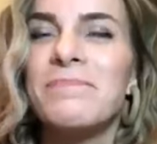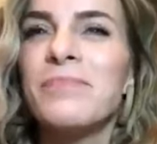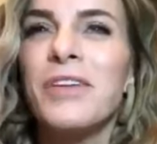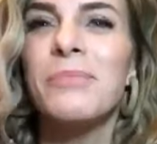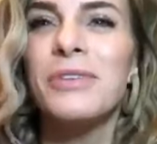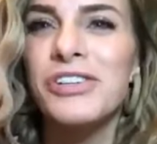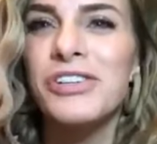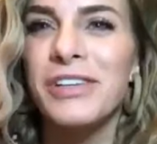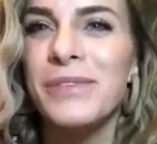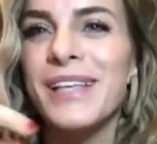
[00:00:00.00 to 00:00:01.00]

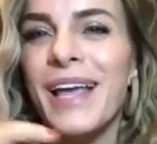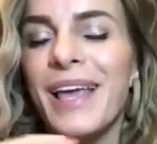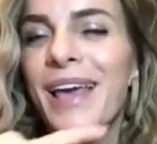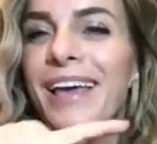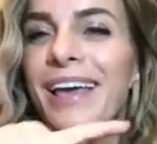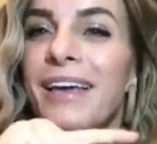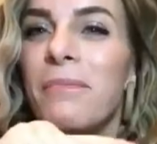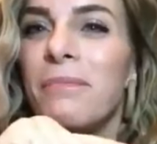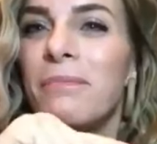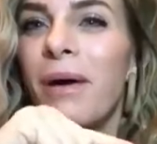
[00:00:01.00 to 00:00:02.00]
commercial that was like,
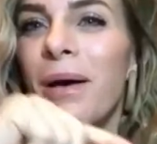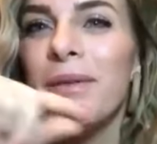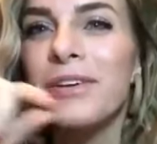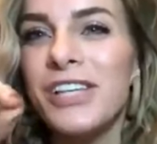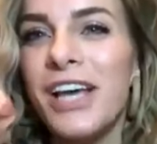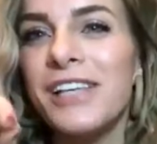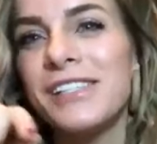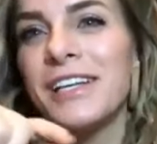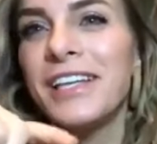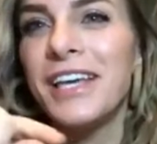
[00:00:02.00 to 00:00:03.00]
mother
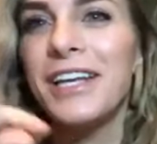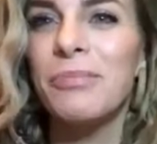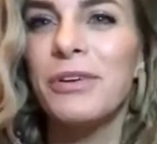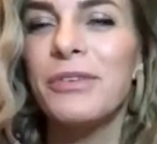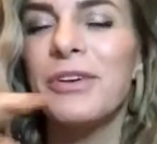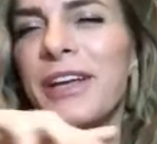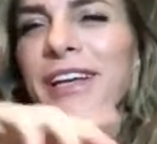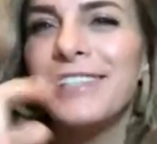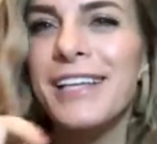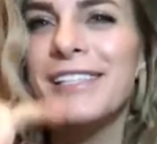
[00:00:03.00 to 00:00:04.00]
tested, kid approved, or kid
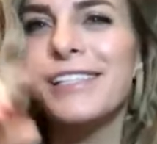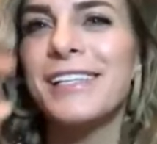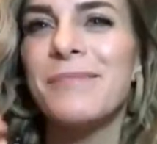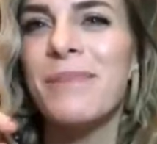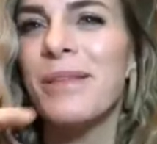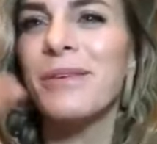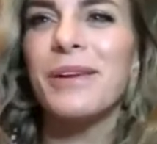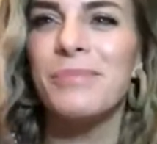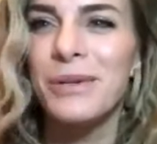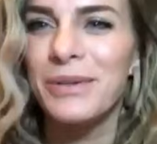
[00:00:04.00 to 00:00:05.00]
tested, mother
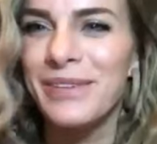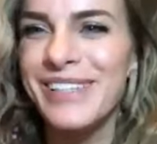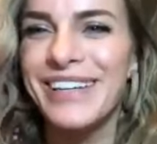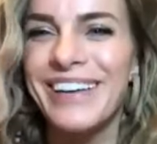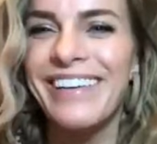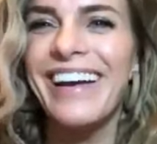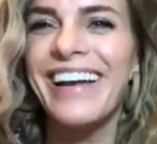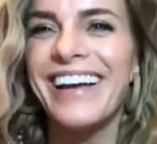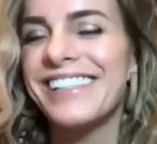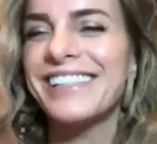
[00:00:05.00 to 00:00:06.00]
approved, you know? And
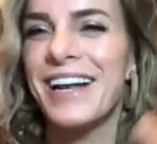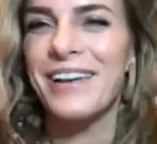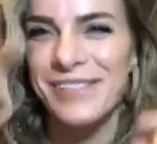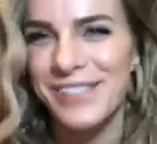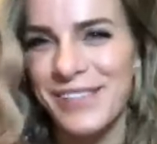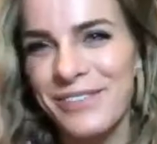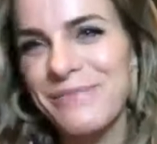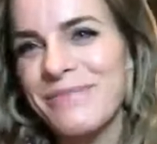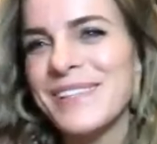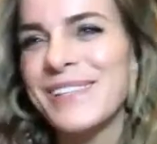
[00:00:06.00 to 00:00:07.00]
I just thought I was
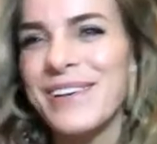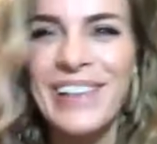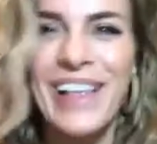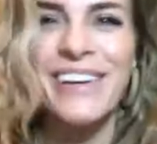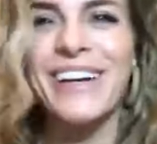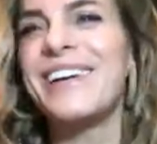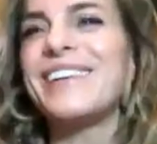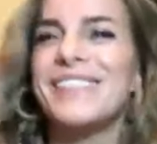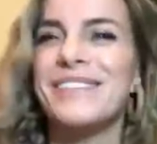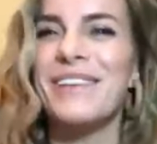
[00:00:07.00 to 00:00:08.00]
being so clever, and it
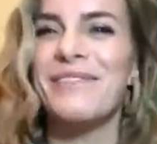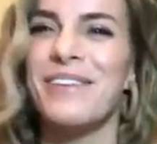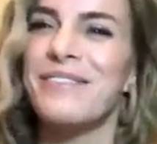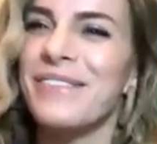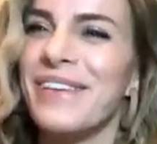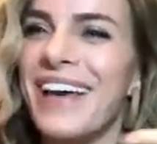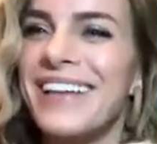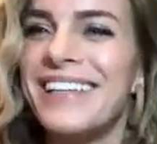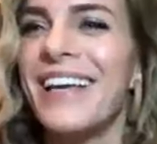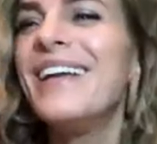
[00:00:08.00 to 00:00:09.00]
just made it fun for me that
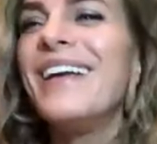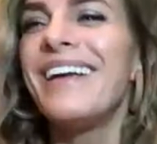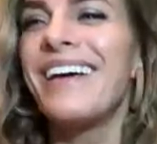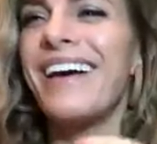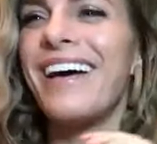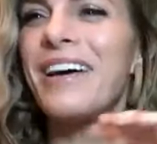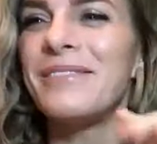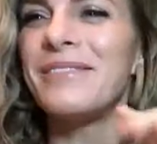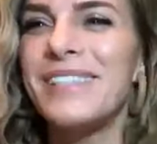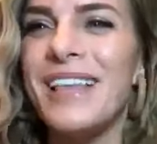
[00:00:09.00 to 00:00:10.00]
day.
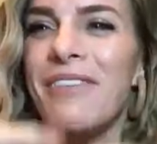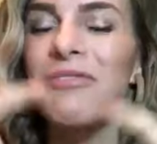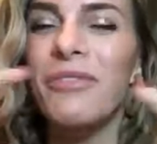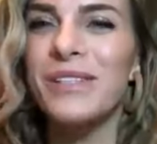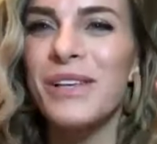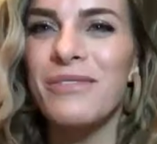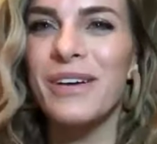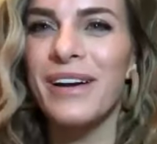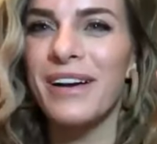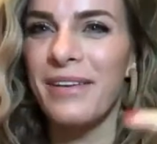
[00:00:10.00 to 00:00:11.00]
So I did that
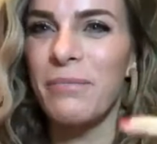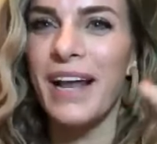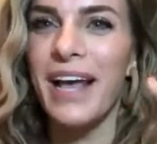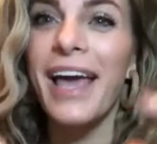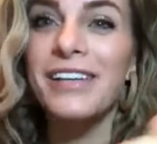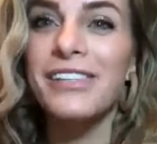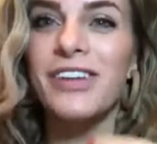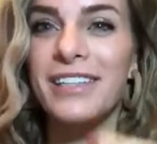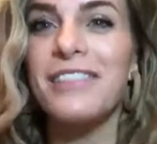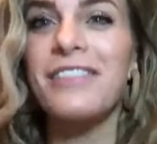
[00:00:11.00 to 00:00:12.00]
voiceover, but I
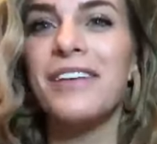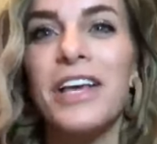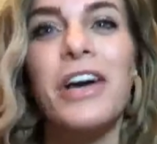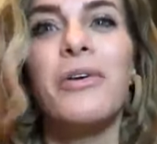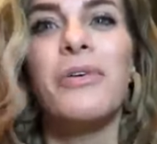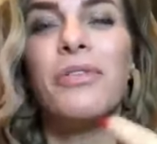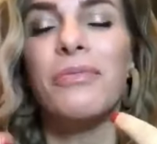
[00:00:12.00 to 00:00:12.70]
extracted the video